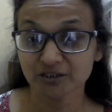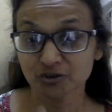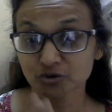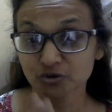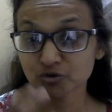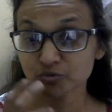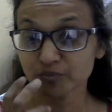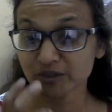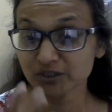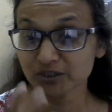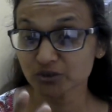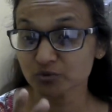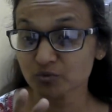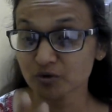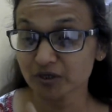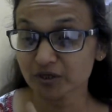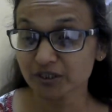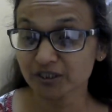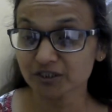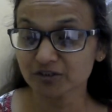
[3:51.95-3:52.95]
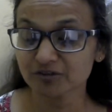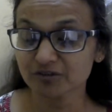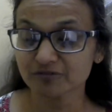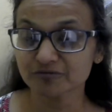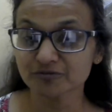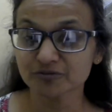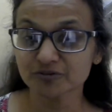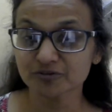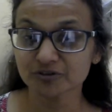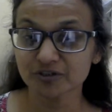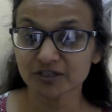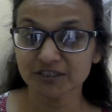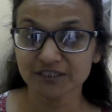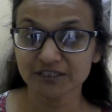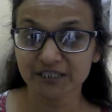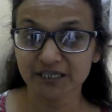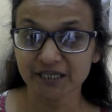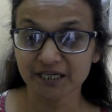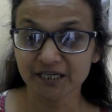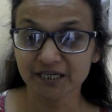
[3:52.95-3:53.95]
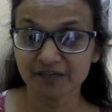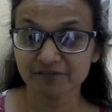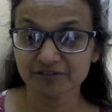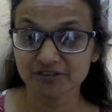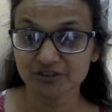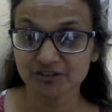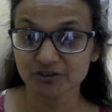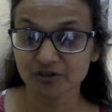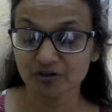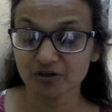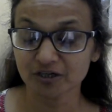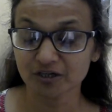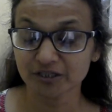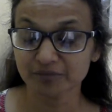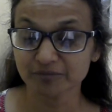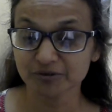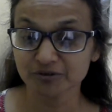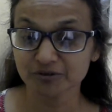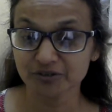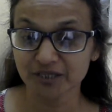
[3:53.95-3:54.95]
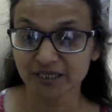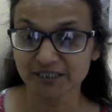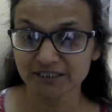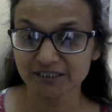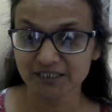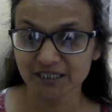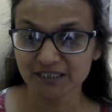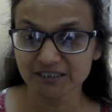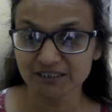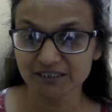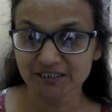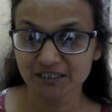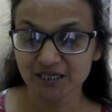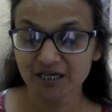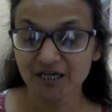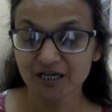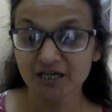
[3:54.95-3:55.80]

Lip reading: too much quantity of food you are taking, which you are not able to digest.